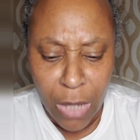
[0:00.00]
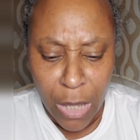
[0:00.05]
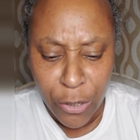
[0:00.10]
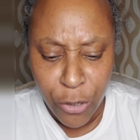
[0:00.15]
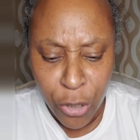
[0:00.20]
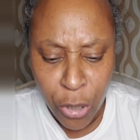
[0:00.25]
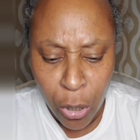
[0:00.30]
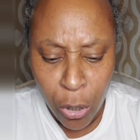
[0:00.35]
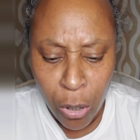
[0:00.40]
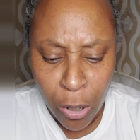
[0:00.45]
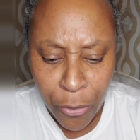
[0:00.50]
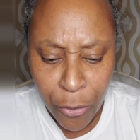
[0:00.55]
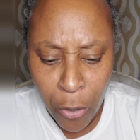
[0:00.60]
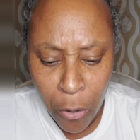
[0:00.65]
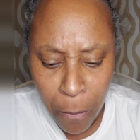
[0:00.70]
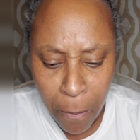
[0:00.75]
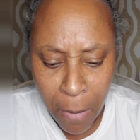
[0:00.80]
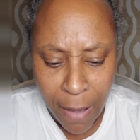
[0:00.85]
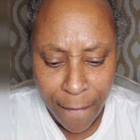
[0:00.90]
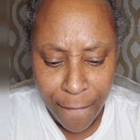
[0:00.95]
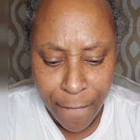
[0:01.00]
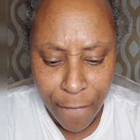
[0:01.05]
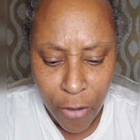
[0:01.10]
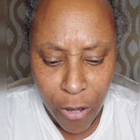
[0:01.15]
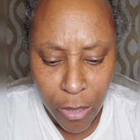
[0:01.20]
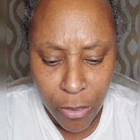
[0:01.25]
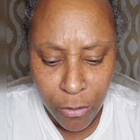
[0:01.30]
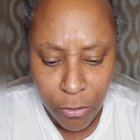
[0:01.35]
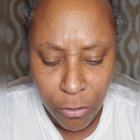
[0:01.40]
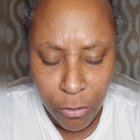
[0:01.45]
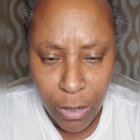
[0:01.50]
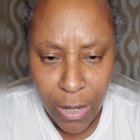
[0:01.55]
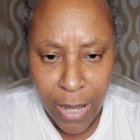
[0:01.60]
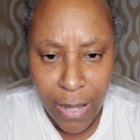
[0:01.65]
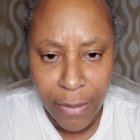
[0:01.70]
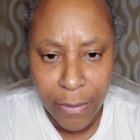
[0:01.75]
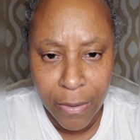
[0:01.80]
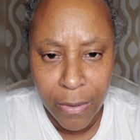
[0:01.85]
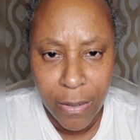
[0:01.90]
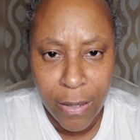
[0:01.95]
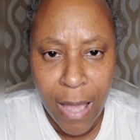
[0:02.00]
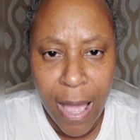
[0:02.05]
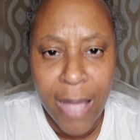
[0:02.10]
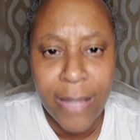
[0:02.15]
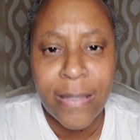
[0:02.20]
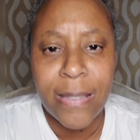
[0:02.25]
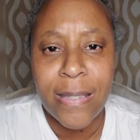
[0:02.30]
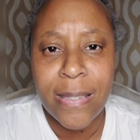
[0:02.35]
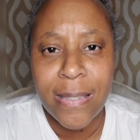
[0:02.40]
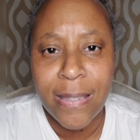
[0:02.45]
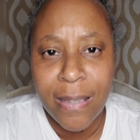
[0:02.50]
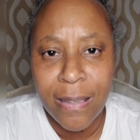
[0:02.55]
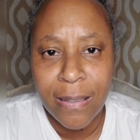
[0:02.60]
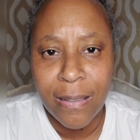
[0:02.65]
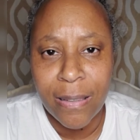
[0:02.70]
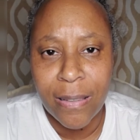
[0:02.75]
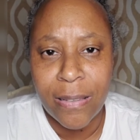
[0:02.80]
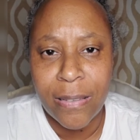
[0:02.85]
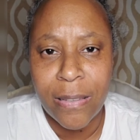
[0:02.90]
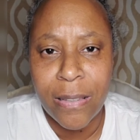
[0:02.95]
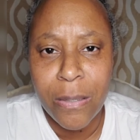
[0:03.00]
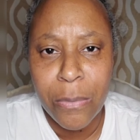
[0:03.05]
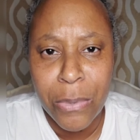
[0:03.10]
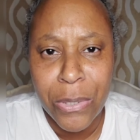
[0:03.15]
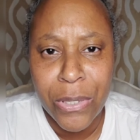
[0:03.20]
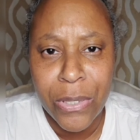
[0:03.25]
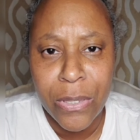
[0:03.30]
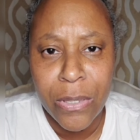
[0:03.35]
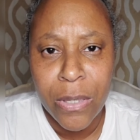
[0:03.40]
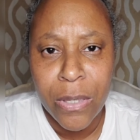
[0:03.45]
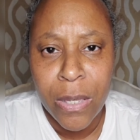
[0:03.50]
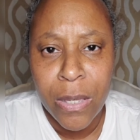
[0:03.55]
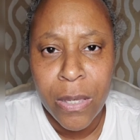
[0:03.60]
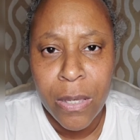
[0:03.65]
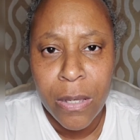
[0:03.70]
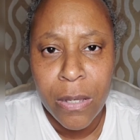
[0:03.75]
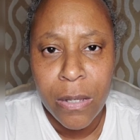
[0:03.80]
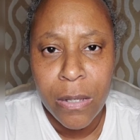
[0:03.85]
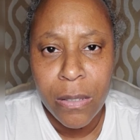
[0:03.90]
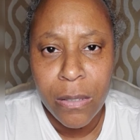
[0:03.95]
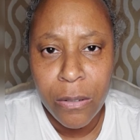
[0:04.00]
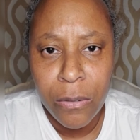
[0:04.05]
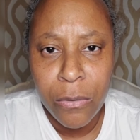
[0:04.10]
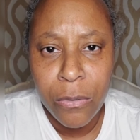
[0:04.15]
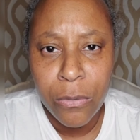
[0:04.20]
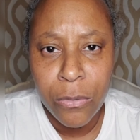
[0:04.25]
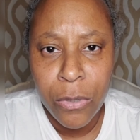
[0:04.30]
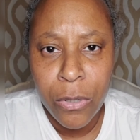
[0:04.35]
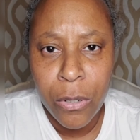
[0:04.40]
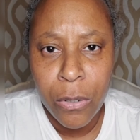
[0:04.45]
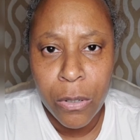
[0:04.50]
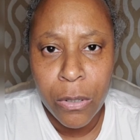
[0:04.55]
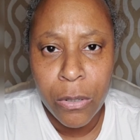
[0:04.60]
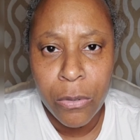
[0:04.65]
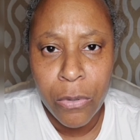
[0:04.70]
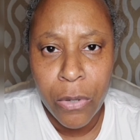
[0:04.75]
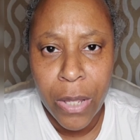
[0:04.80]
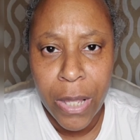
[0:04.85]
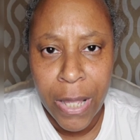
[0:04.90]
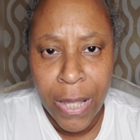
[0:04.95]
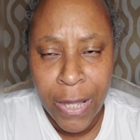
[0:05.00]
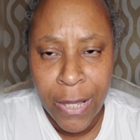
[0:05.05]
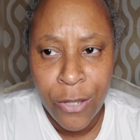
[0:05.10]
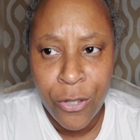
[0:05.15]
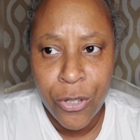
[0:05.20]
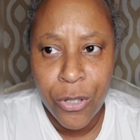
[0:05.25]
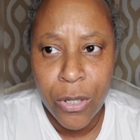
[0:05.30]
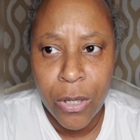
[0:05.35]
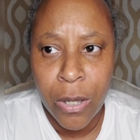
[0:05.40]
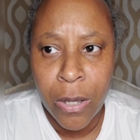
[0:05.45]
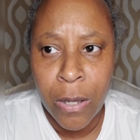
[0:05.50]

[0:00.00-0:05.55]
know, although my father-in-law had gotten sick and he was a little aged,